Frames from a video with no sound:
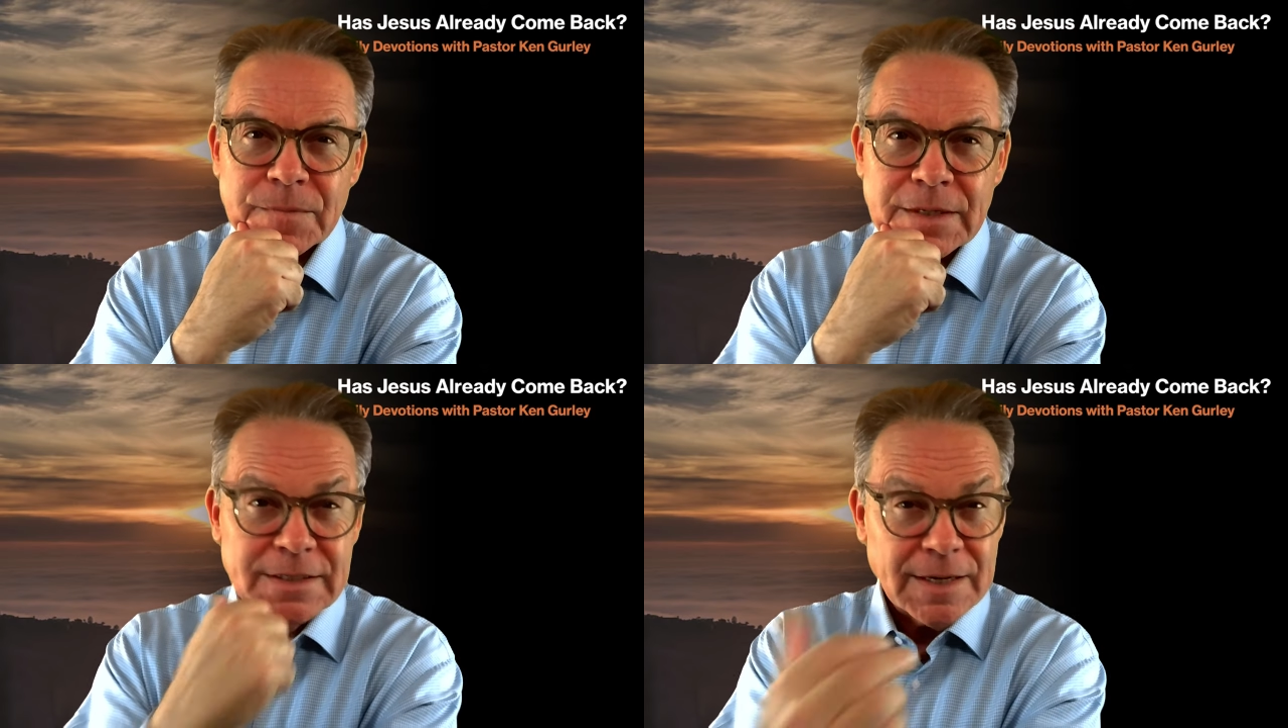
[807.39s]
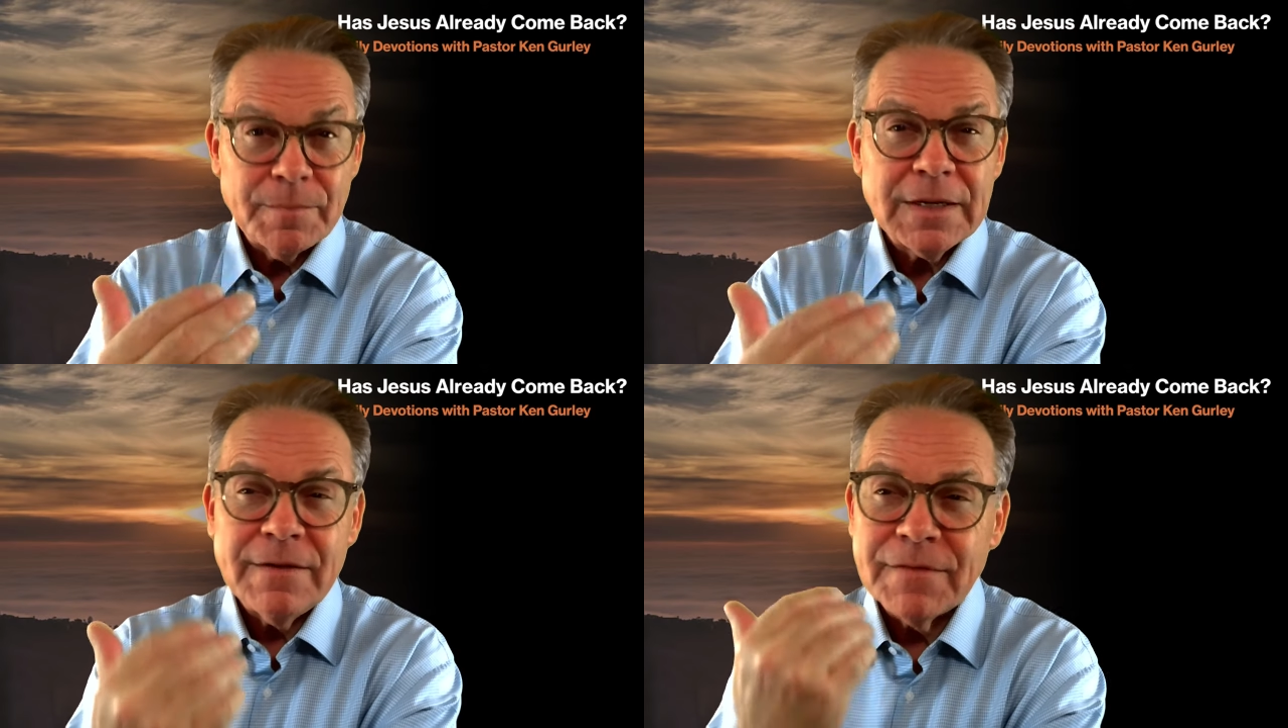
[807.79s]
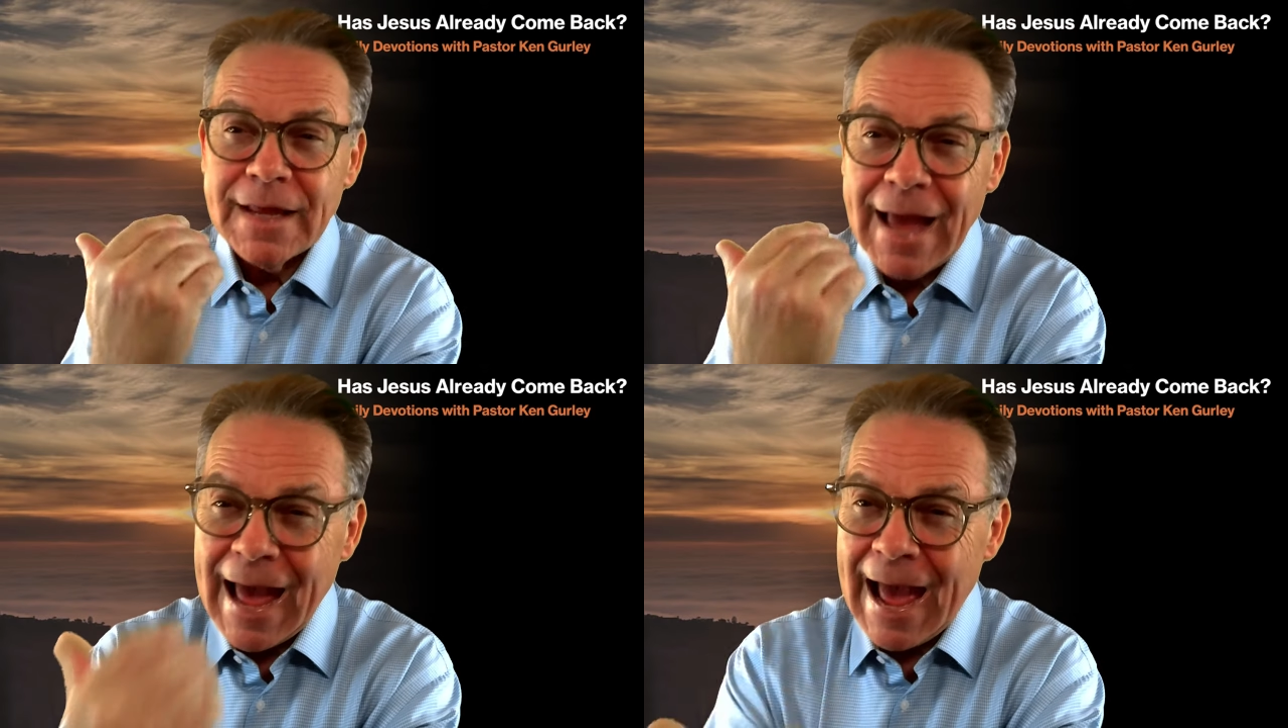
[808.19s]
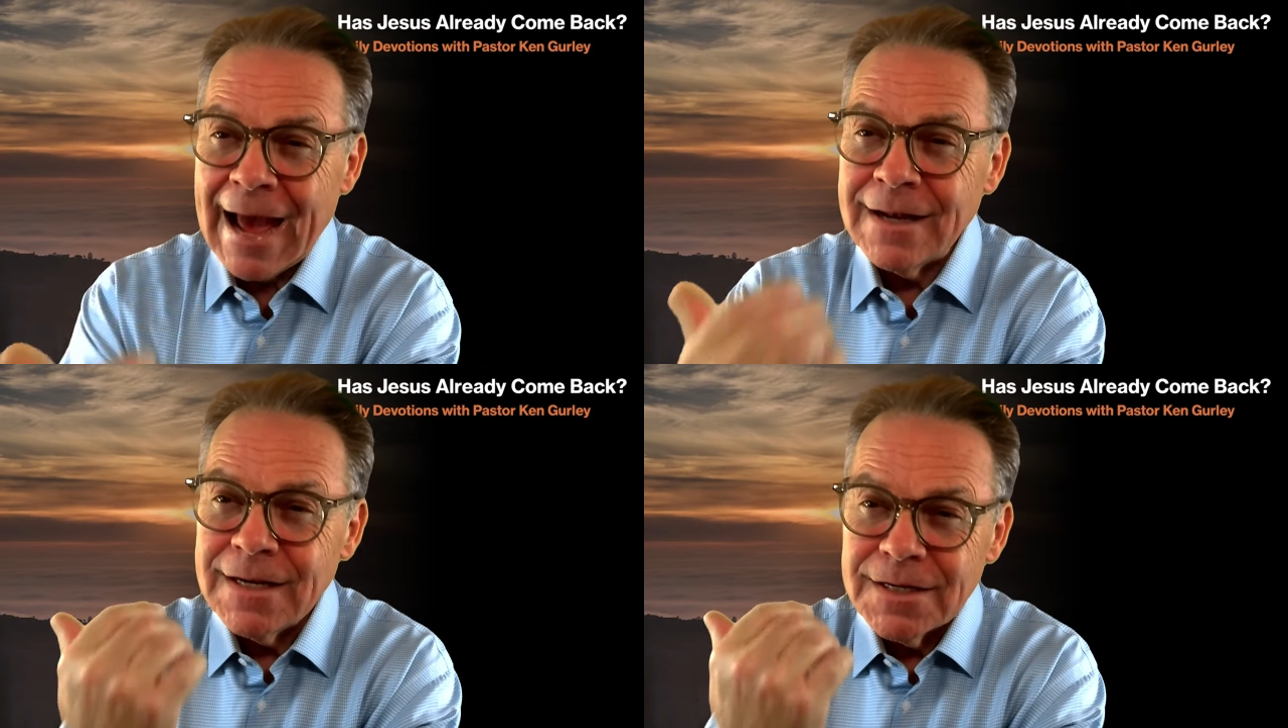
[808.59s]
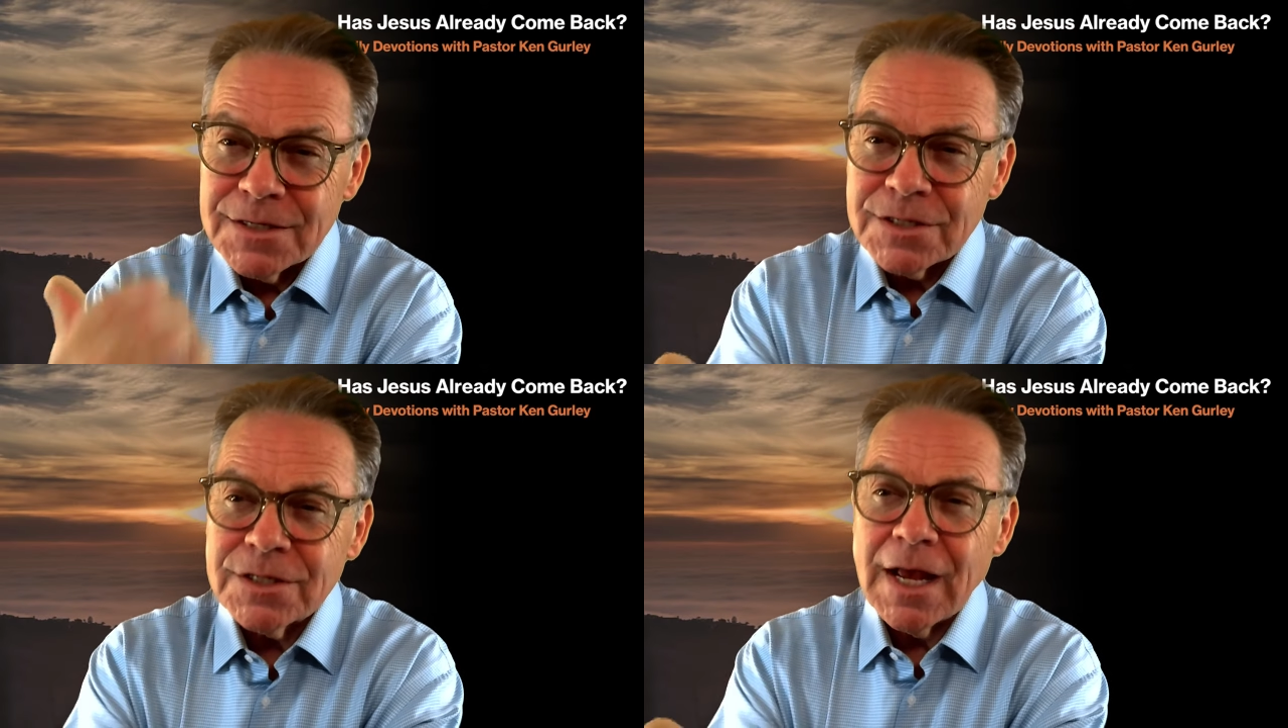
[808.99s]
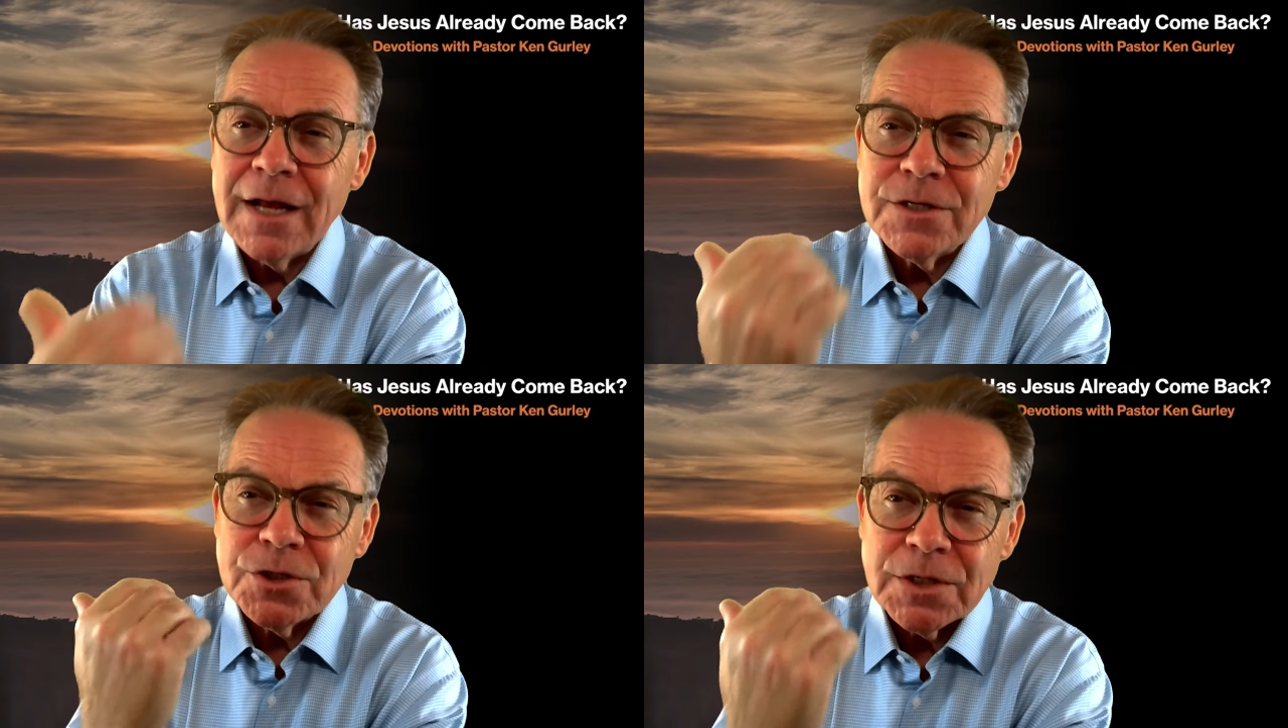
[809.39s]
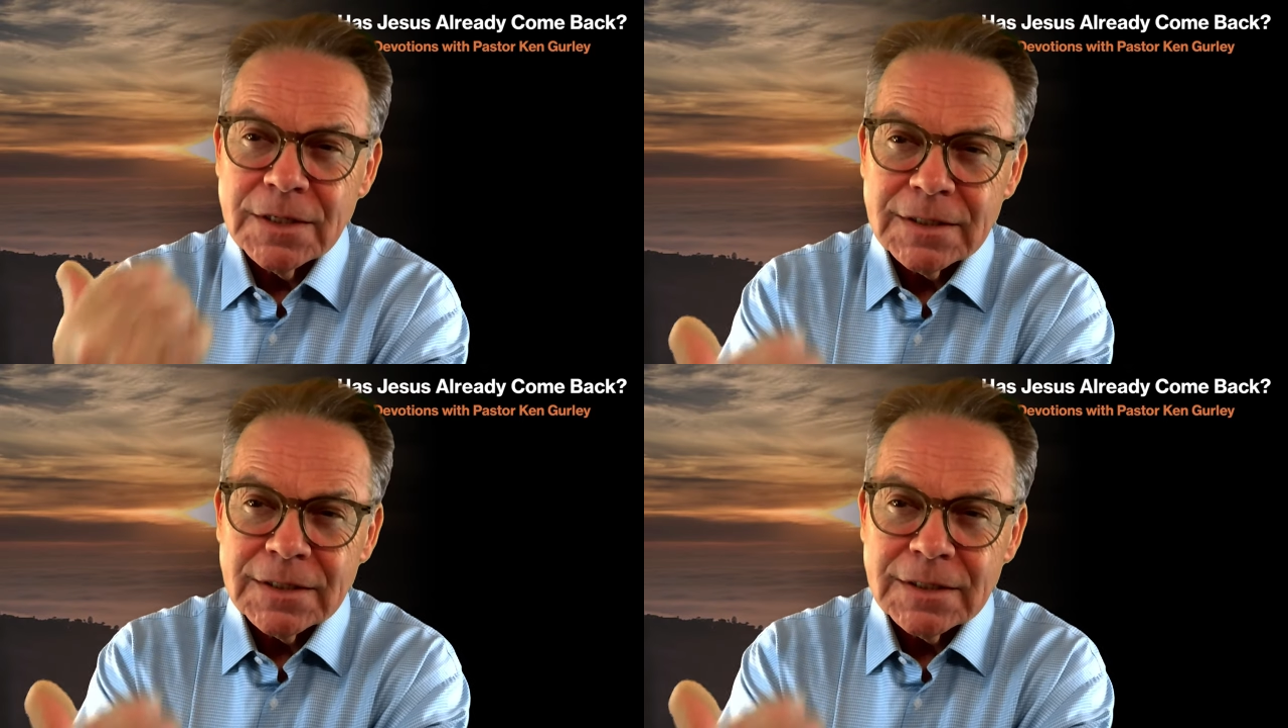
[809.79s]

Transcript: as they believed they had such